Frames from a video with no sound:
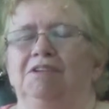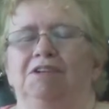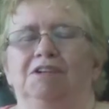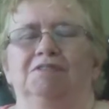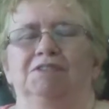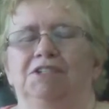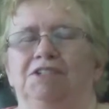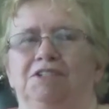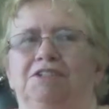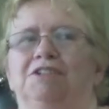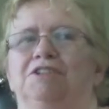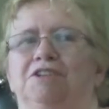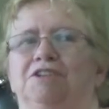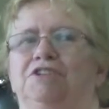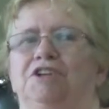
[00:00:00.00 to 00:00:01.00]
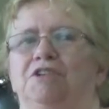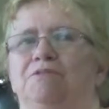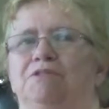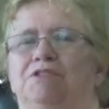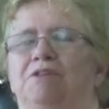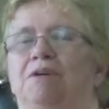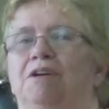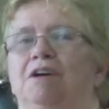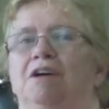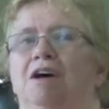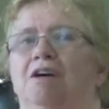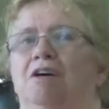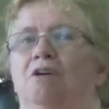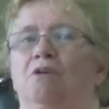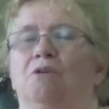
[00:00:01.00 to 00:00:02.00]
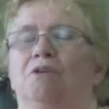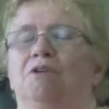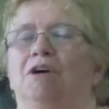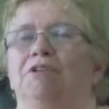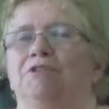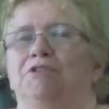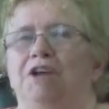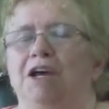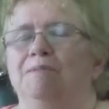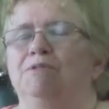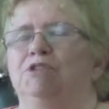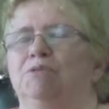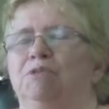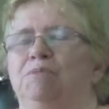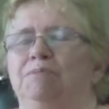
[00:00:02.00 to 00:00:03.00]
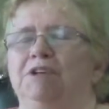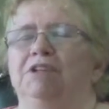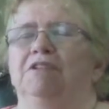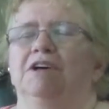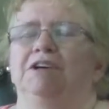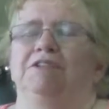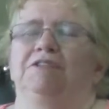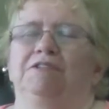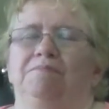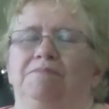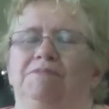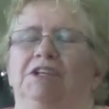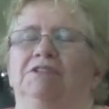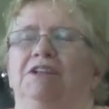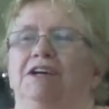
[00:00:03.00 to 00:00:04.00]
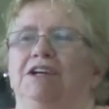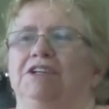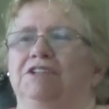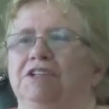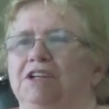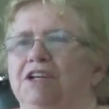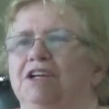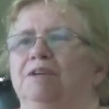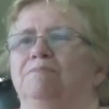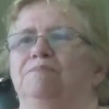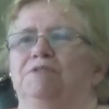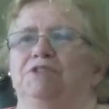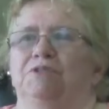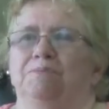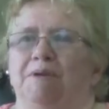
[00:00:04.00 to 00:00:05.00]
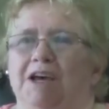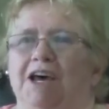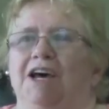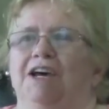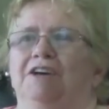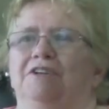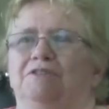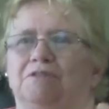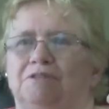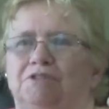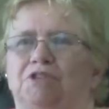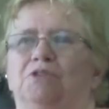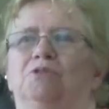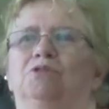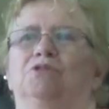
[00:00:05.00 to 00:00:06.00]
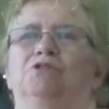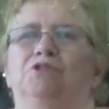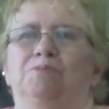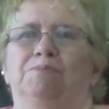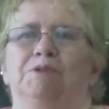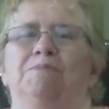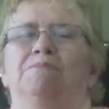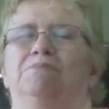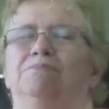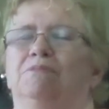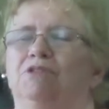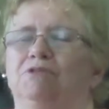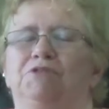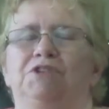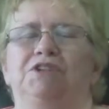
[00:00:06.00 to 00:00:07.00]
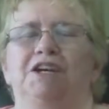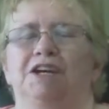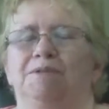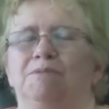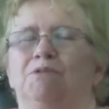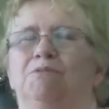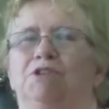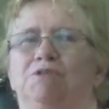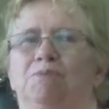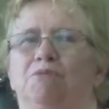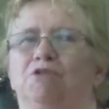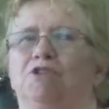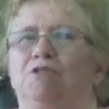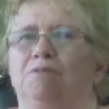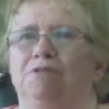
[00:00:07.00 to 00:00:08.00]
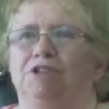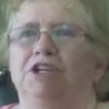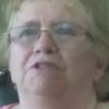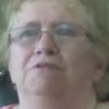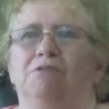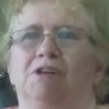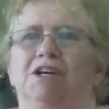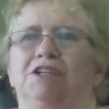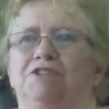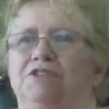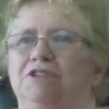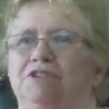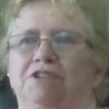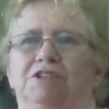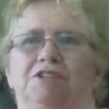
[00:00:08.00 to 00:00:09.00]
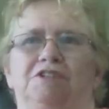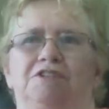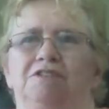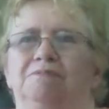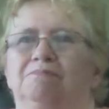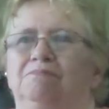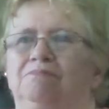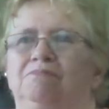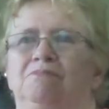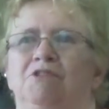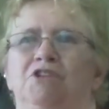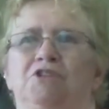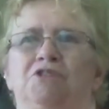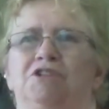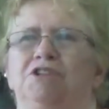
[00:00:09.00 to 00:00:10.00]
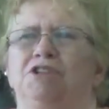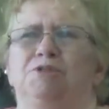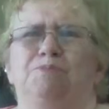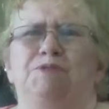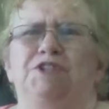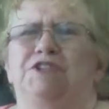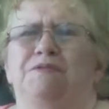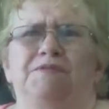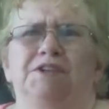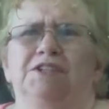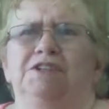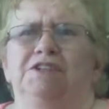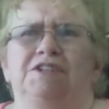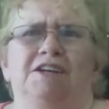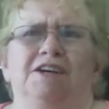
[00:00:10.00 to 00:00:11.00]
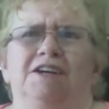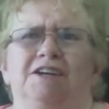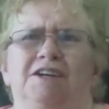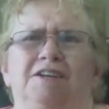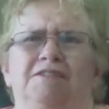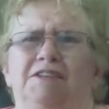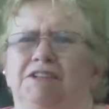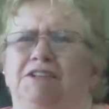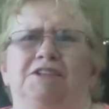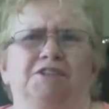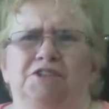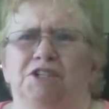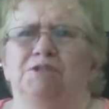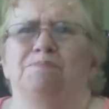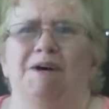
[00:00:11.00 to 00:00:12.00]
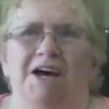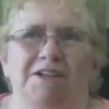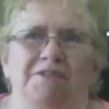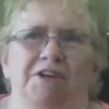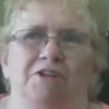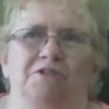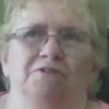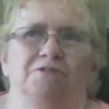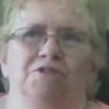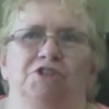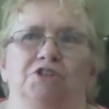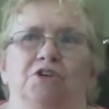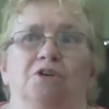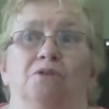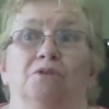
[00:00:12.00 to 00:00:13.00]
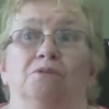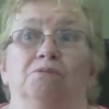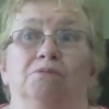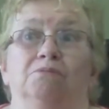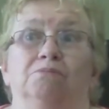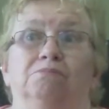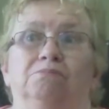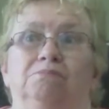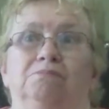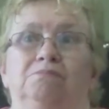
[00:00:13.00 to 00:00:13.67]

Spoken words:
You know, it's just a generous. Or other times it would be like the legs and hips or back or shoulders, but most of the time it was more generalized and just, you couldn't specifically say, this is the spot that hurts, so